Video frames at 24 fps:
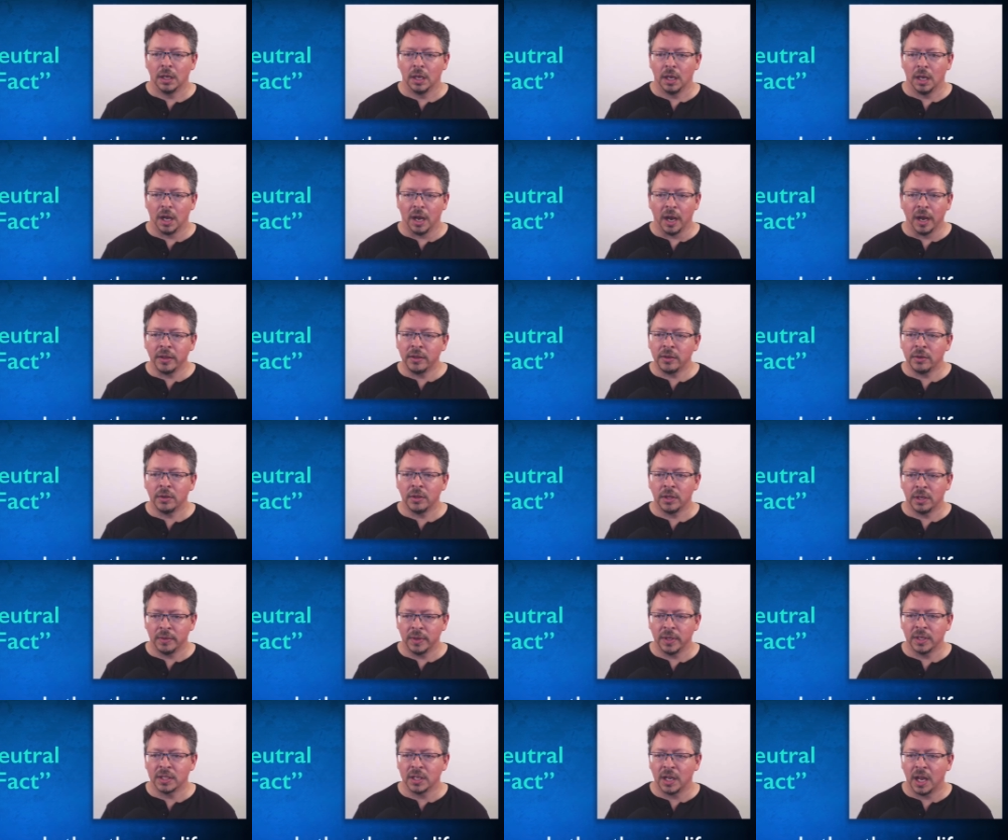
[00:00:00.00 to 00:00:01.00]
Either
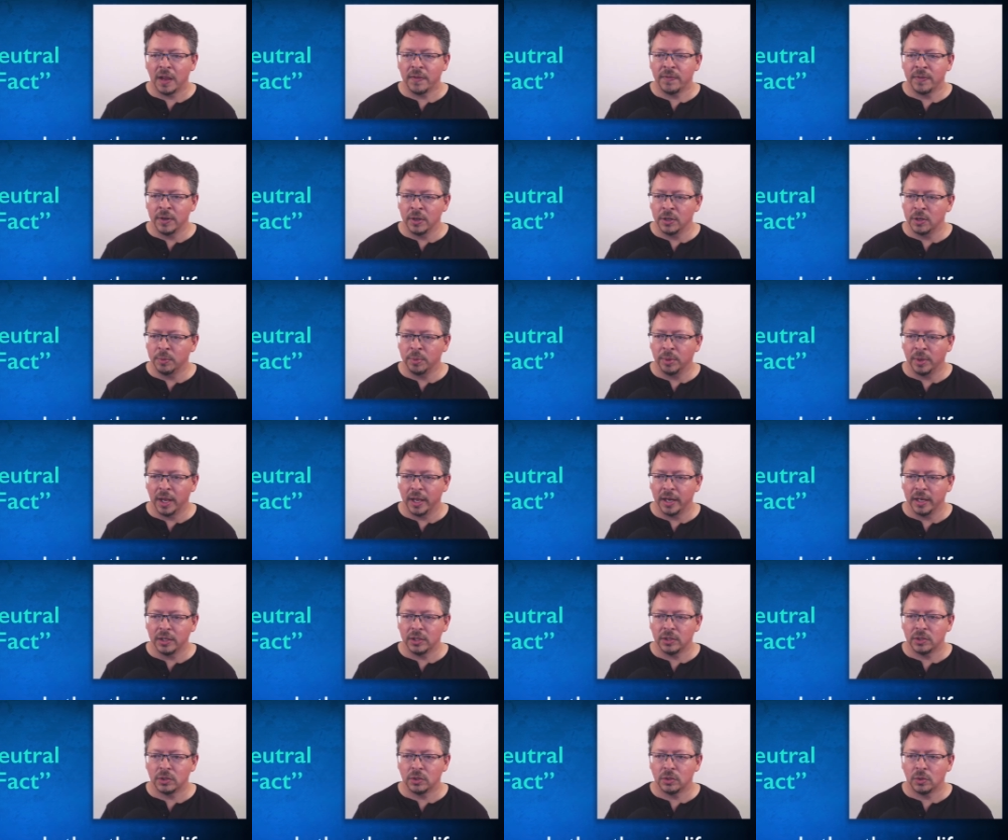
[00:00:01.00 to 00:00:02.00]
there is life on other
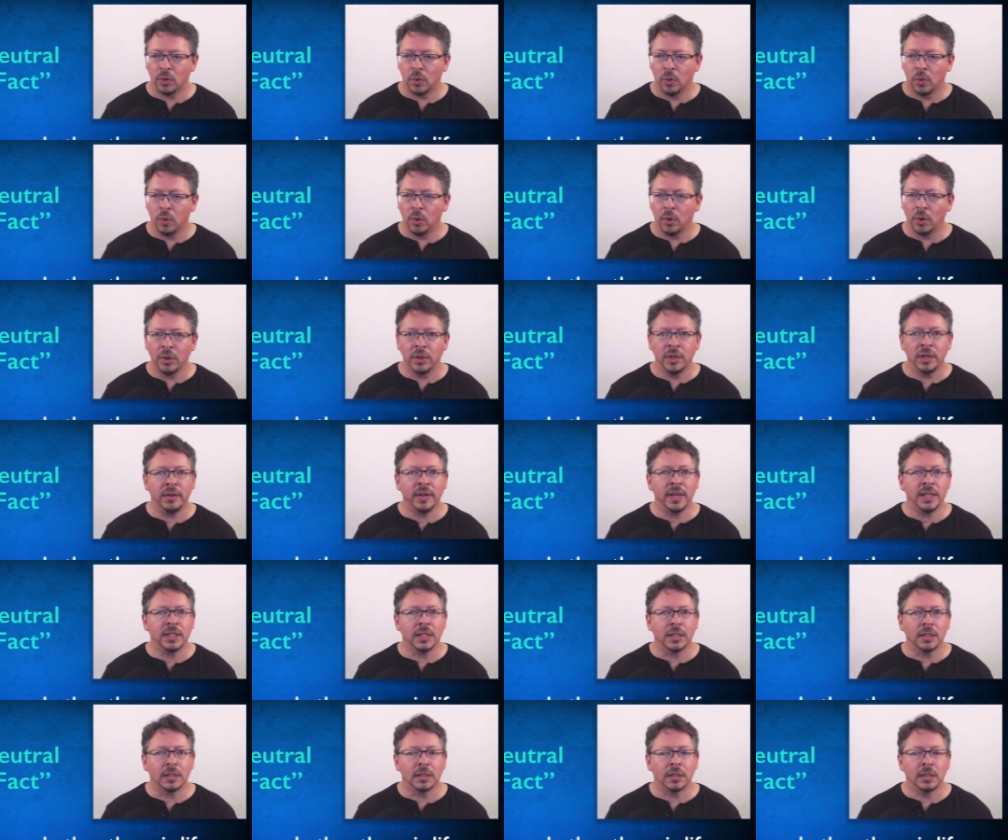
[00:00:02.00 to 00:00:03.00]
planets or there
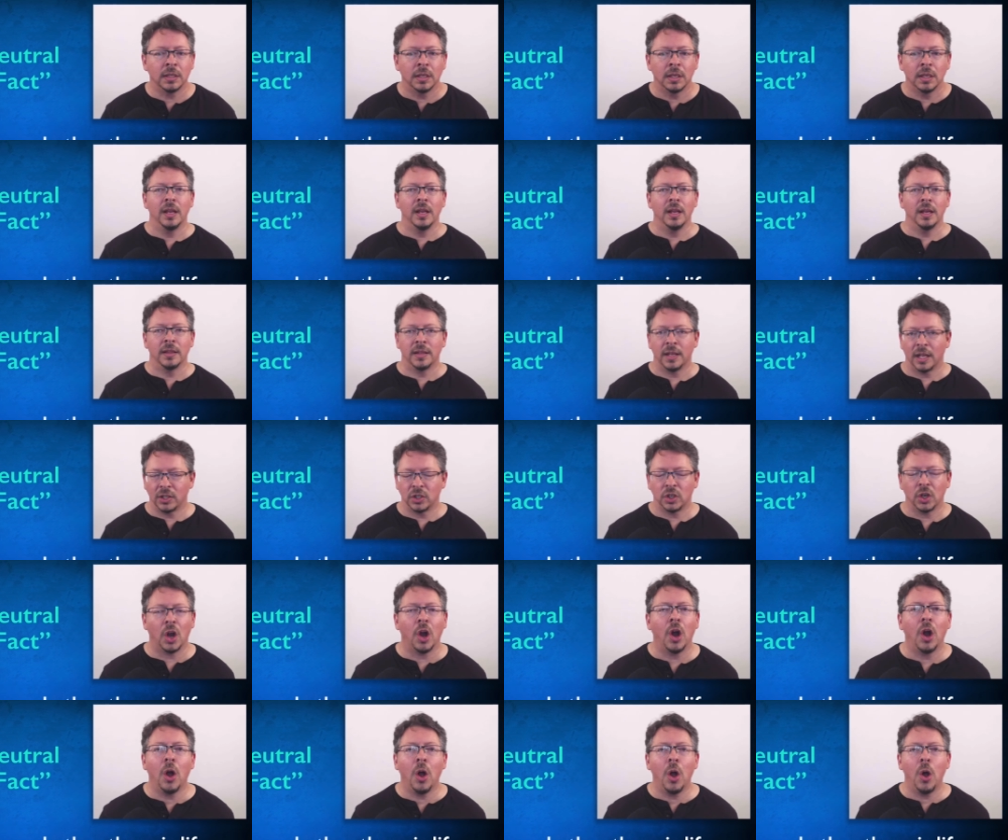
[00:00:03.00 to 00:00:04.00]
isn't. That's
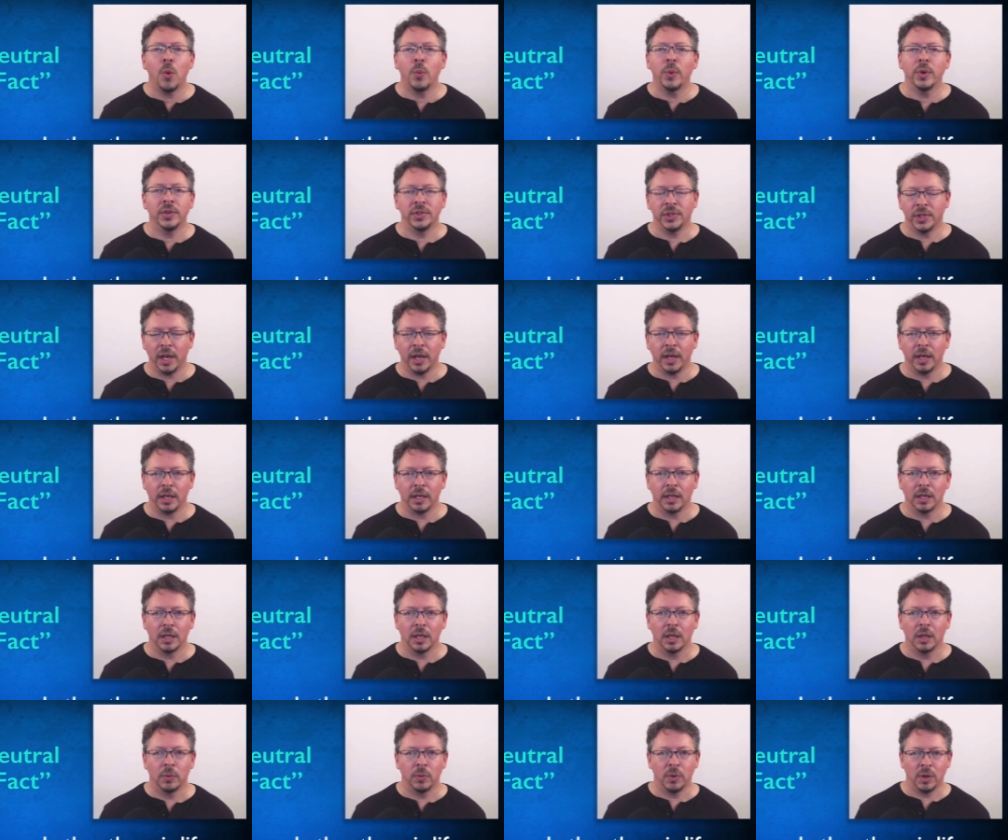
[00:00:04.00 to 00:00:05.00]
all we're saying
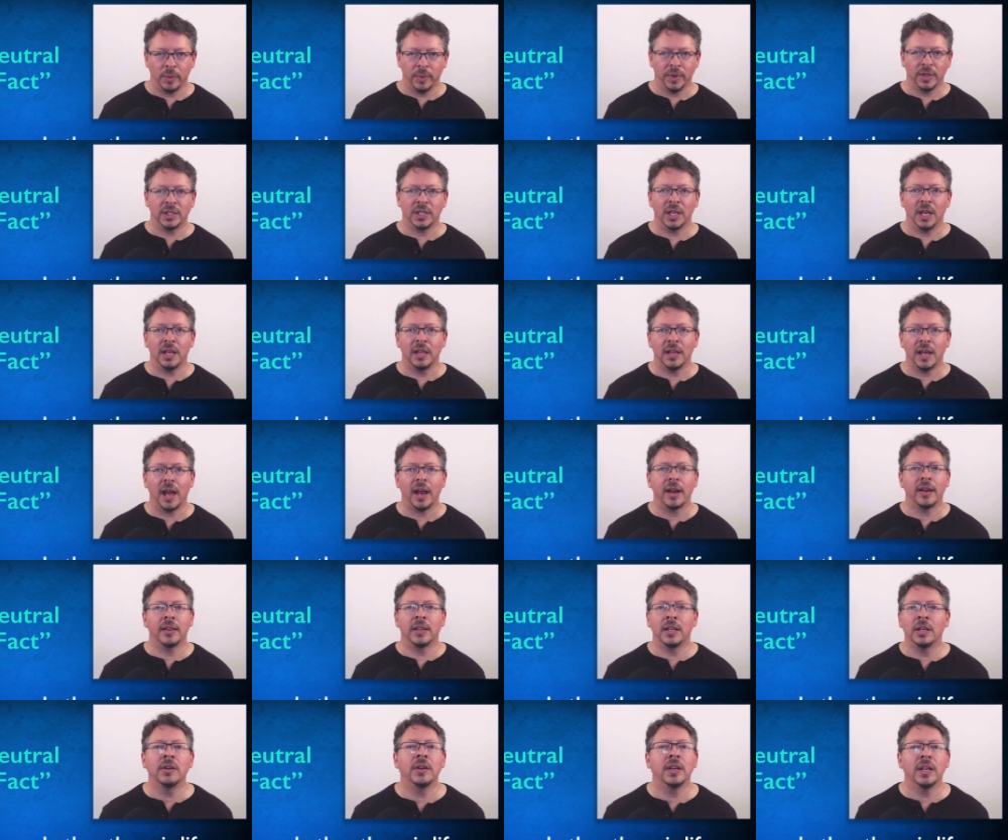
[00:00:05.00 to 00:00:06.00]
when we say that
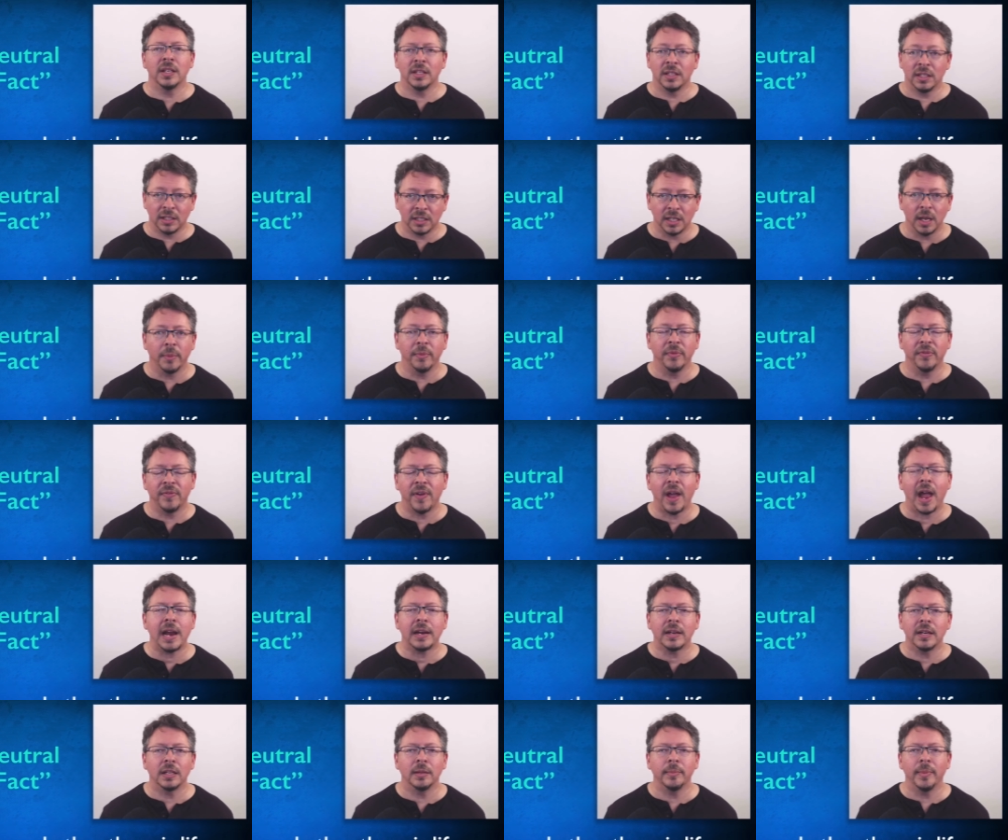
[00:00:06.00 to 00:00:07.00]
there is some
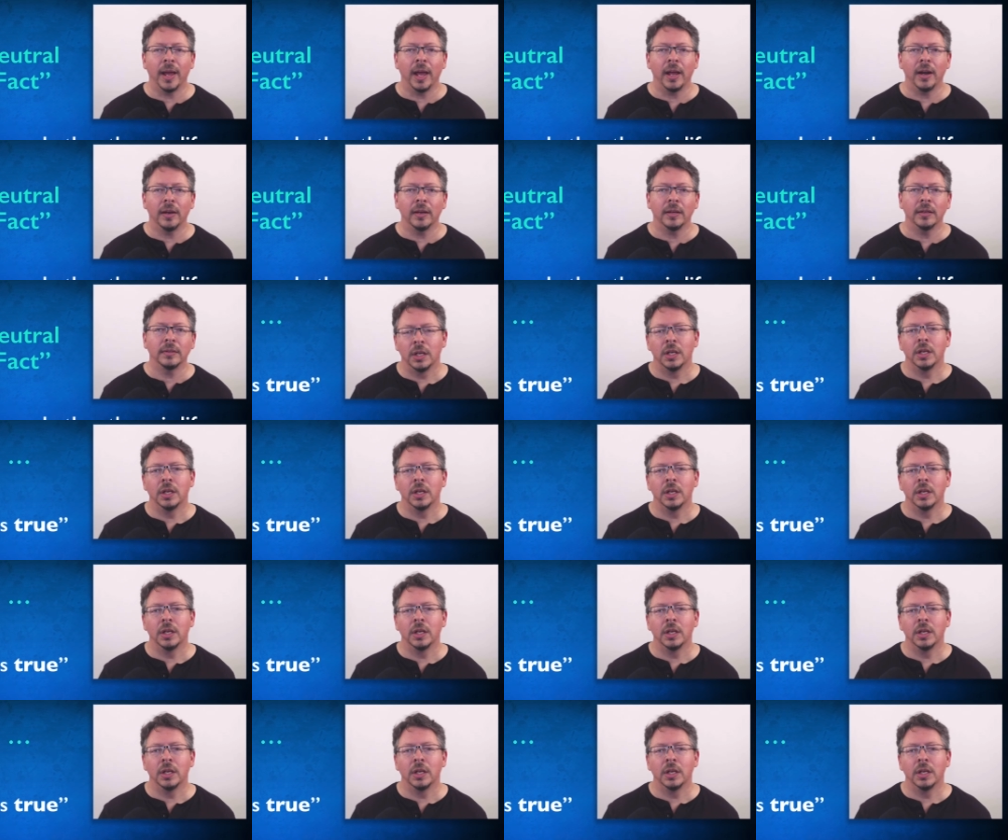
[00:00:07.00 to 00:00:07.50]
fact of the matter.